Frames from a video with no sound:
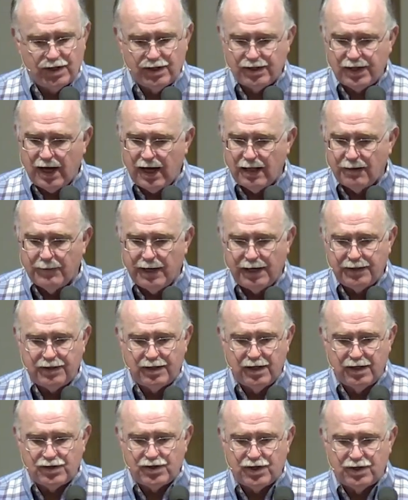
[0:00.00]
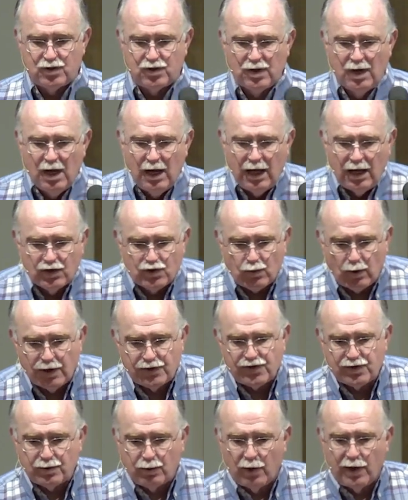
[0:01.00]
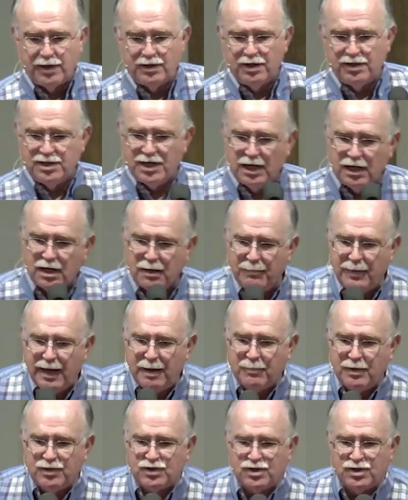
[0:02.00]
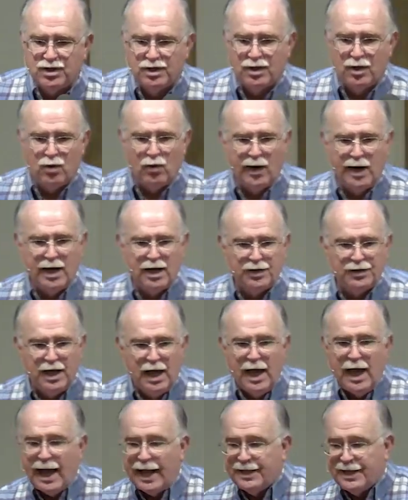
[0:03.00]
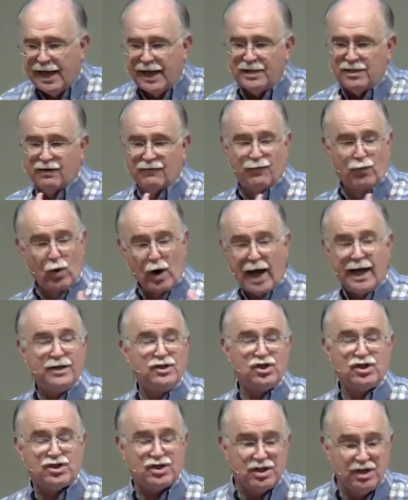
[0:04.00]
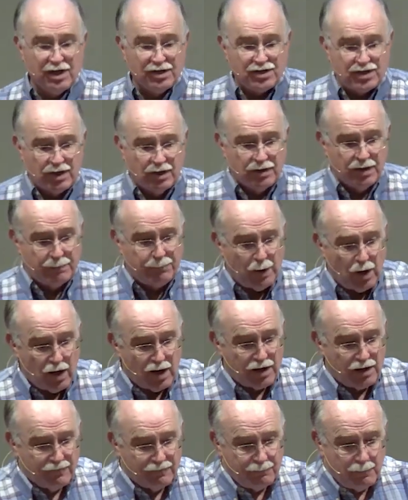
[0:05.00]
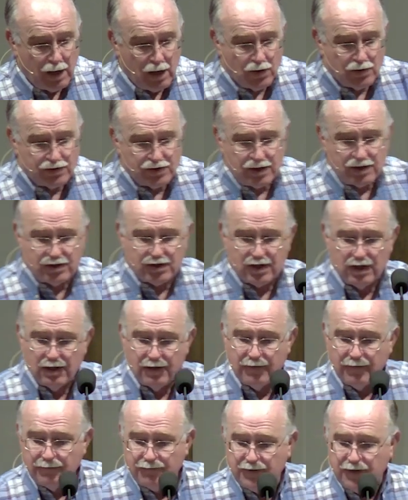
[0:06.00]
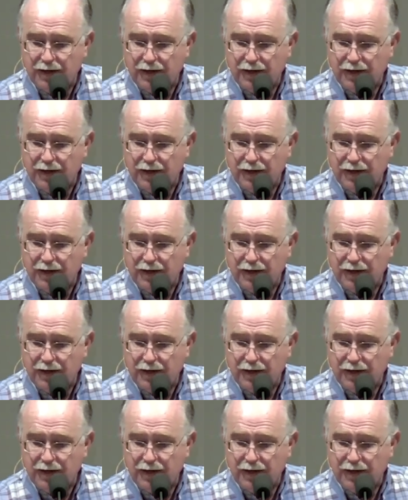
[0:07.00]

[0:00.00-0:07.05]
this and thought about this is was throwing the Ten Commandments to the ground an act of righteousness on the part of Moses